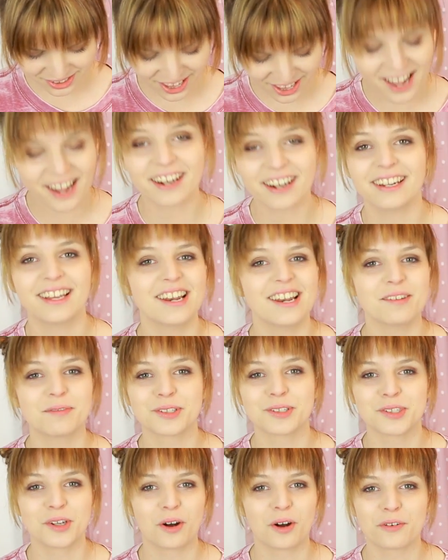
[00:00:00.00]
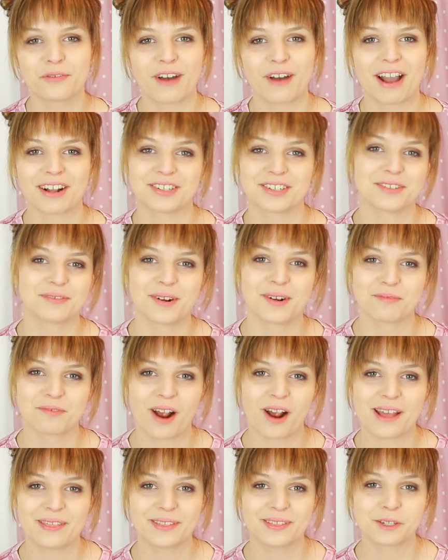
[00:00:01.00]
That clearly was not a factor when
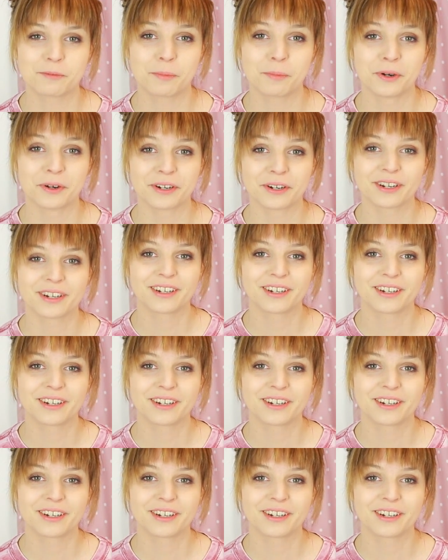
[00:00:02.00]
writing this book.